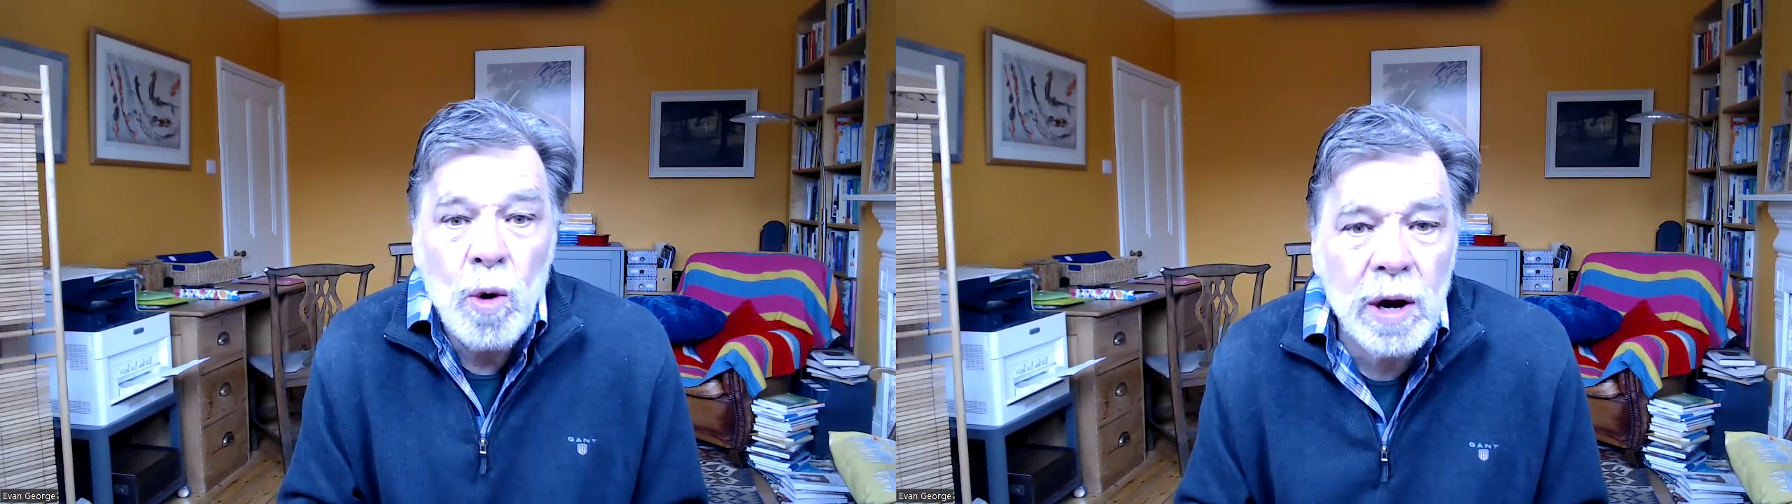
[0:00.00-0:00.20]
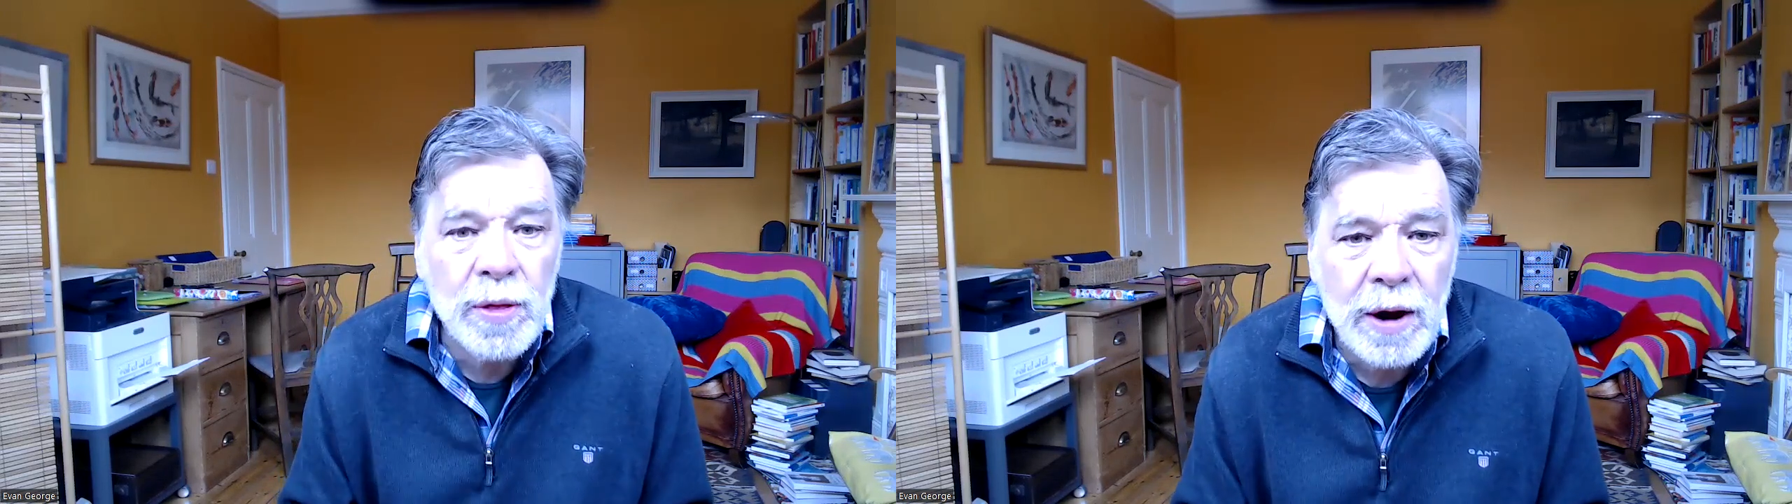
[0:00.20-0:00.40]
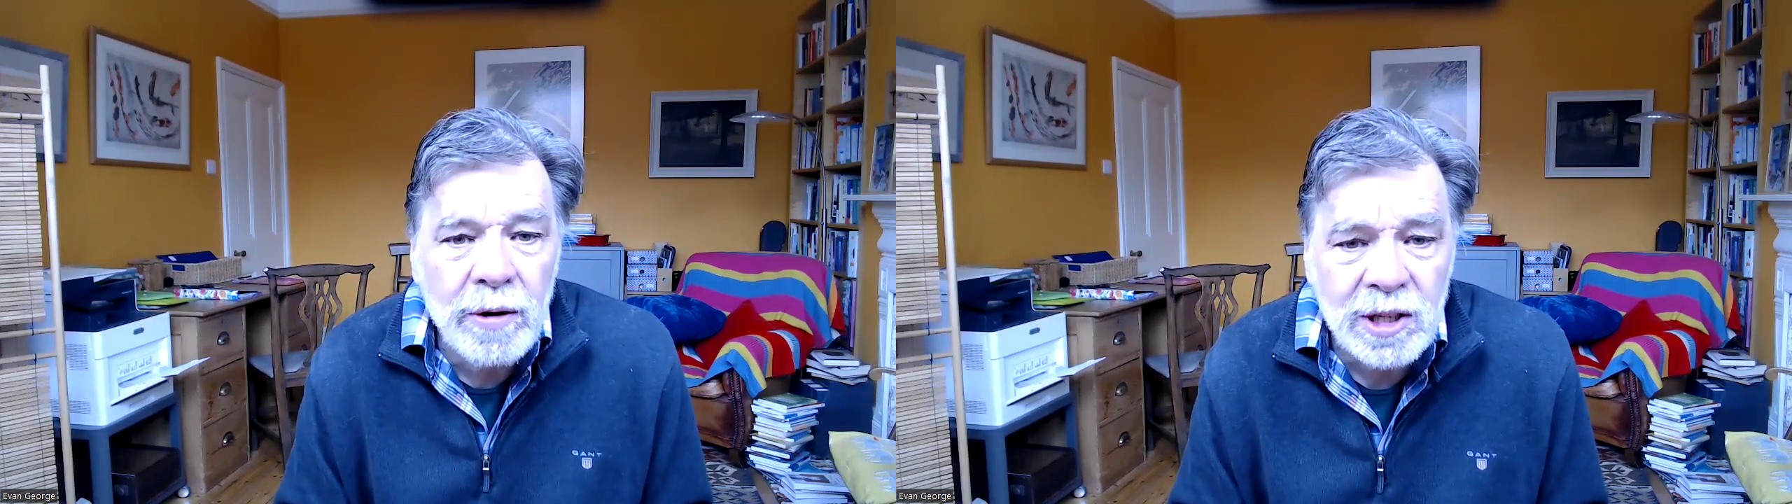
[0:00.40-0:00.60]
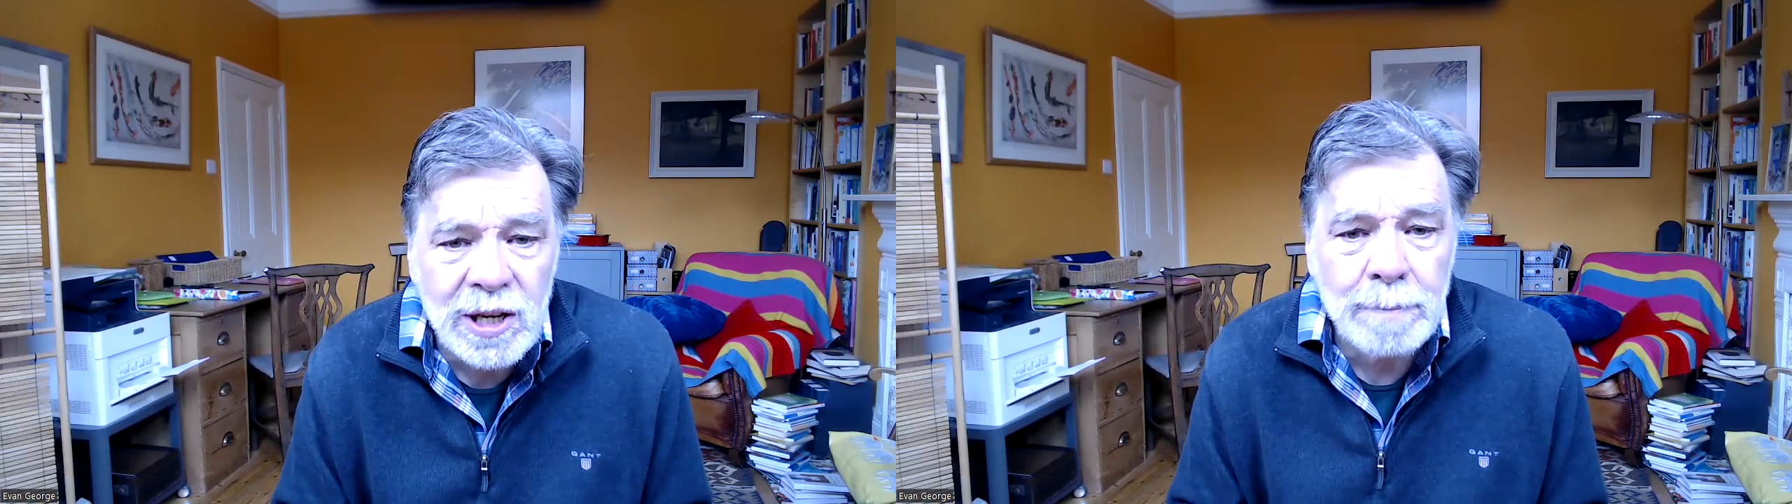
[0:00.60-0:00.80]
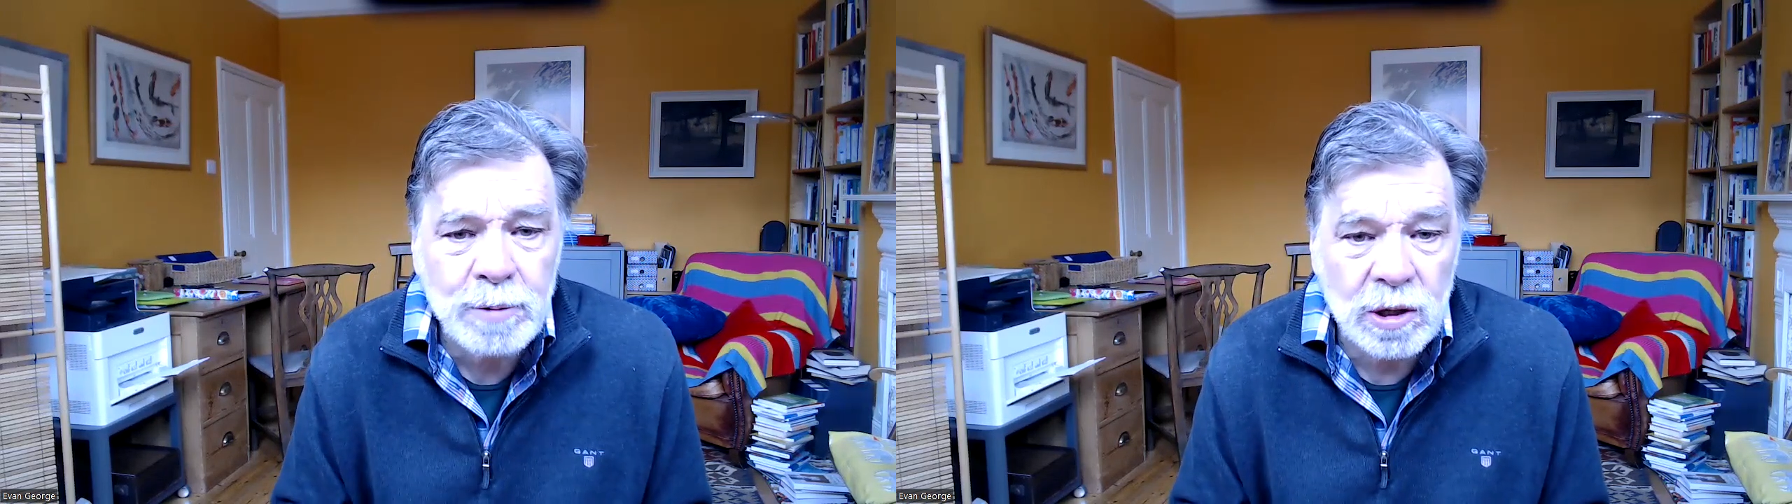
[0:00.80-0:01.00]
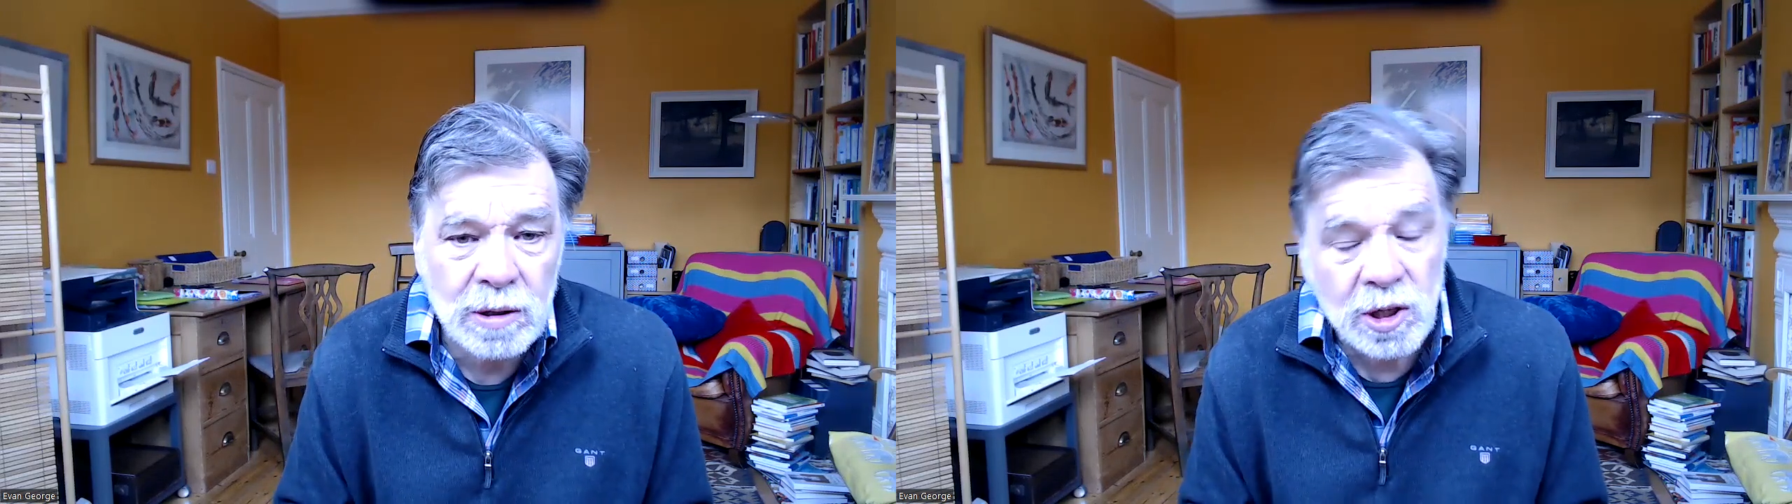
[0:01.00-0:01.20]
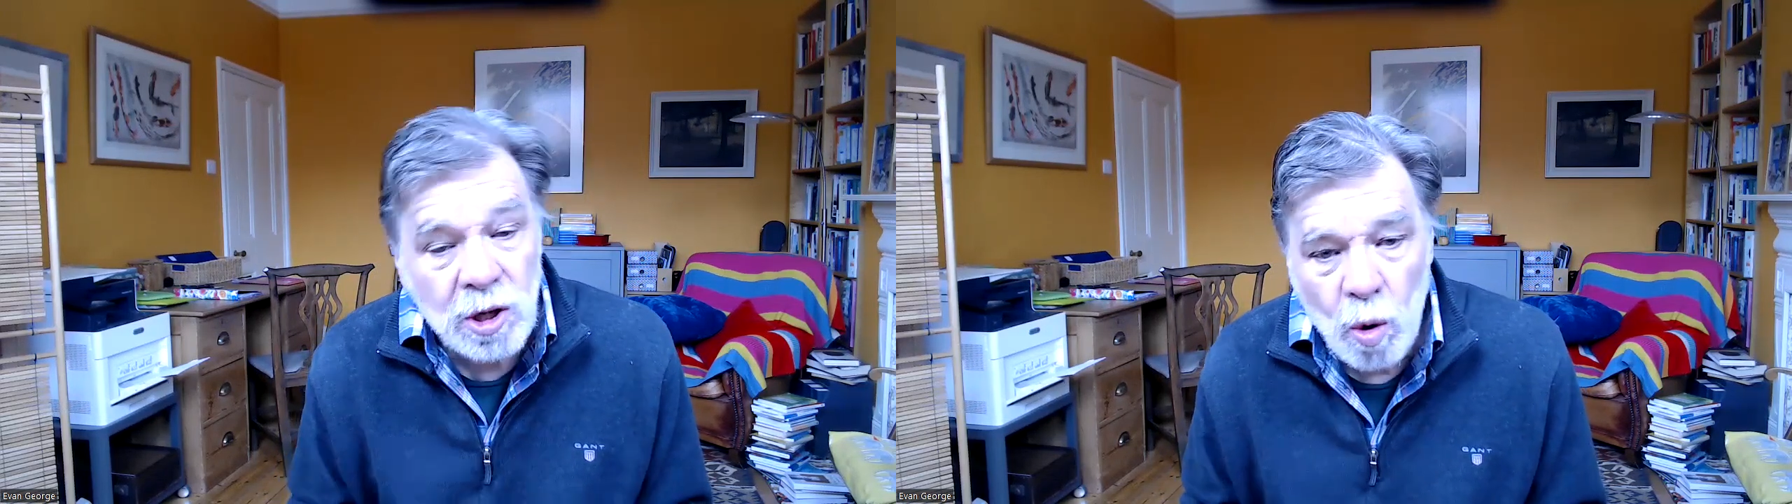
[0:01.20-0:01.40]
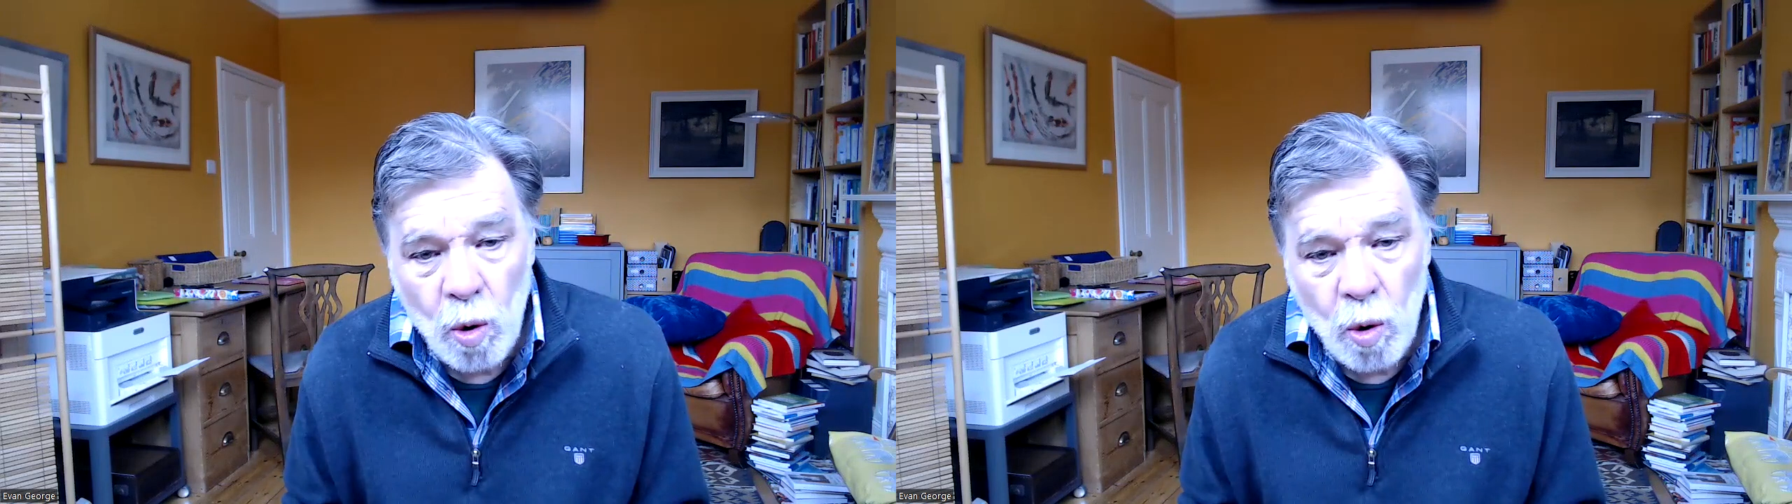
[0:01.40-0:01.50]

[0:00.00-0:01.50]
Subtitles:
were there exceptions